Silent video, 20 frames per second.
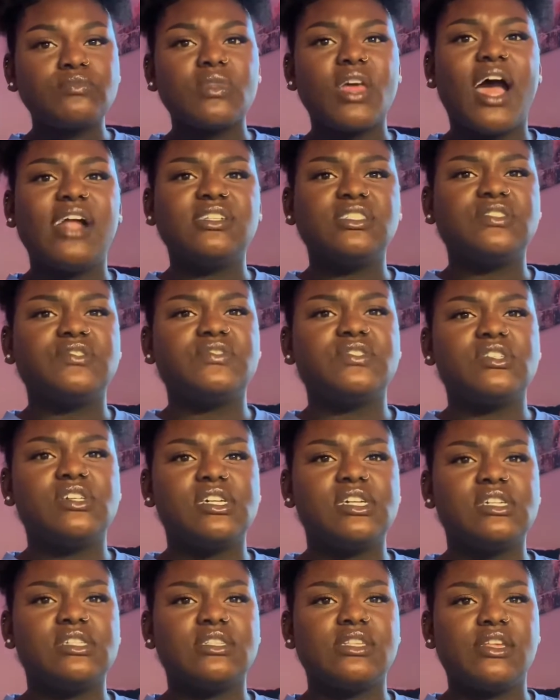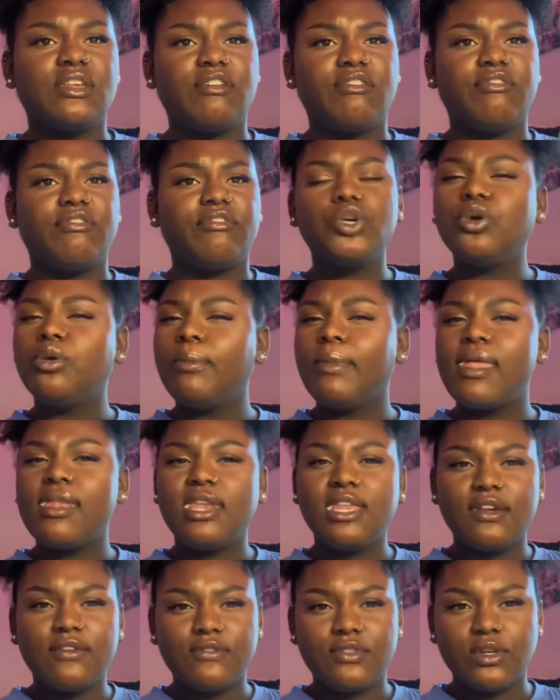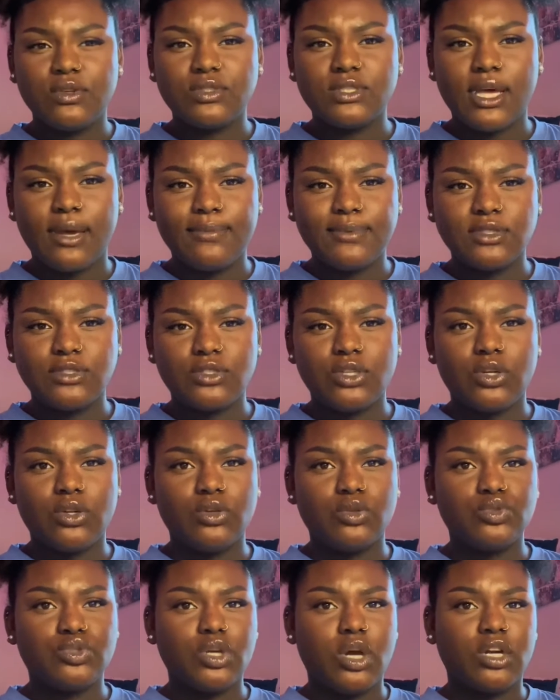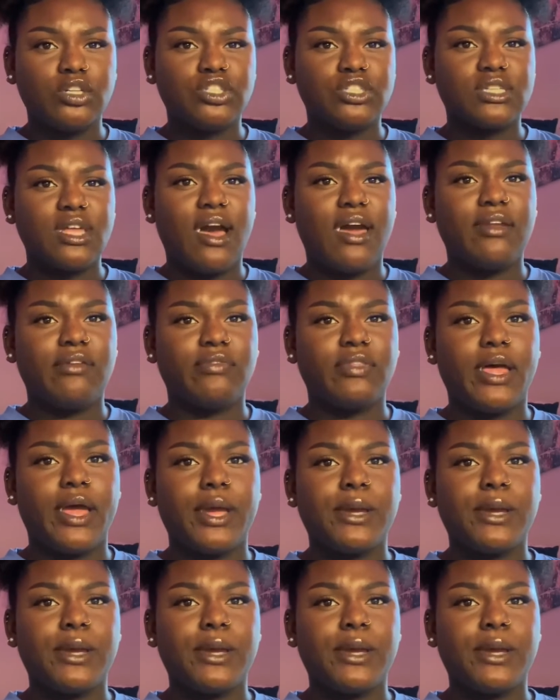I just feel as if too many of those episodes are just kind of